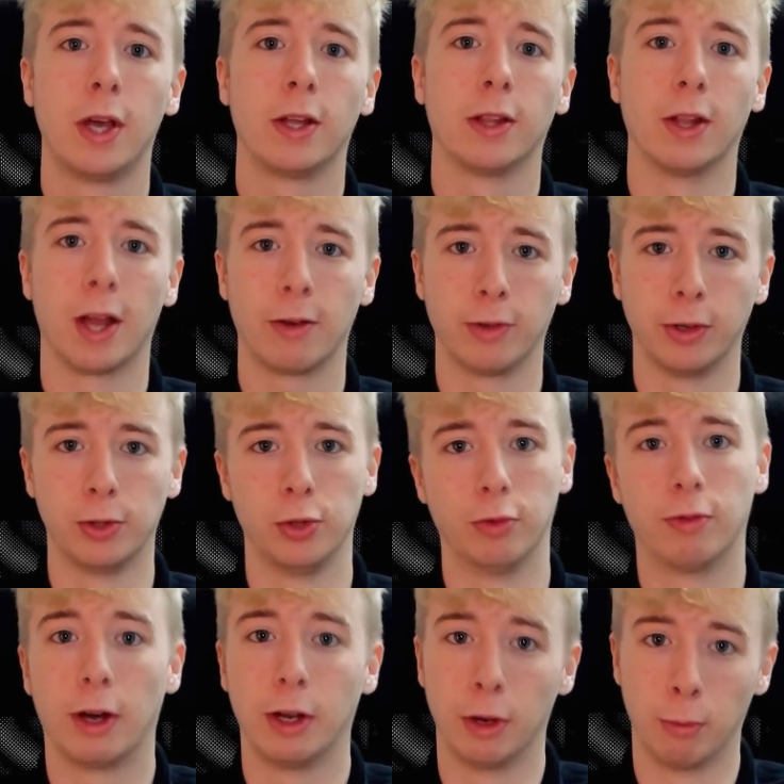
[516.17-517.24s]
than having to
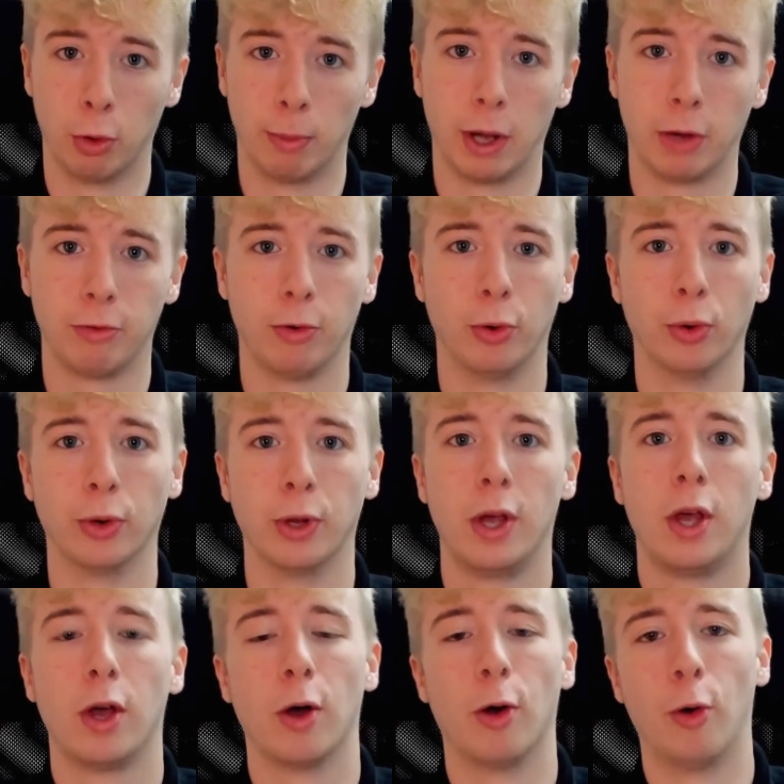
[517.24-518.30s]
find a mobile phone
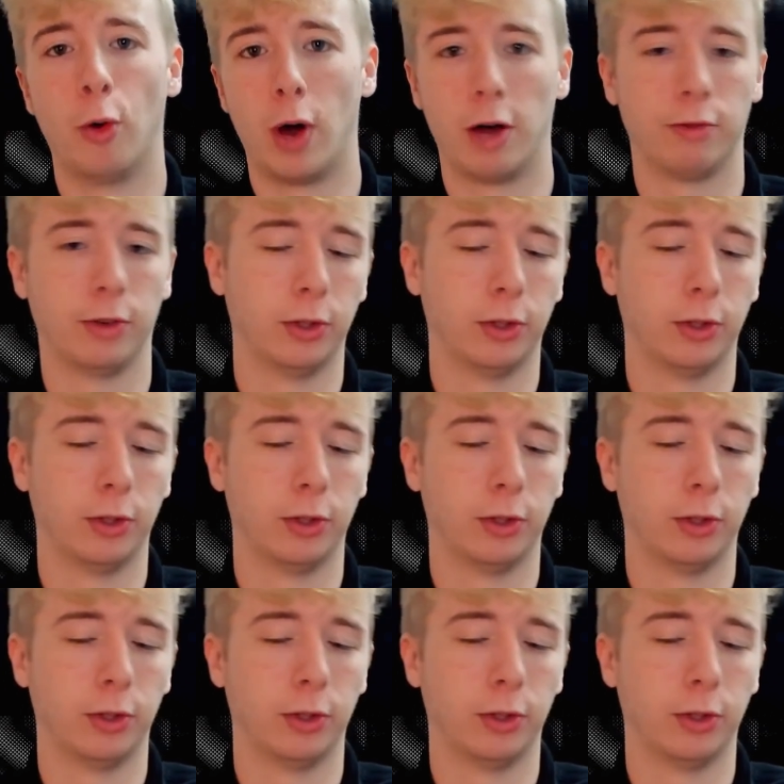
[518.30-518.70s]
or having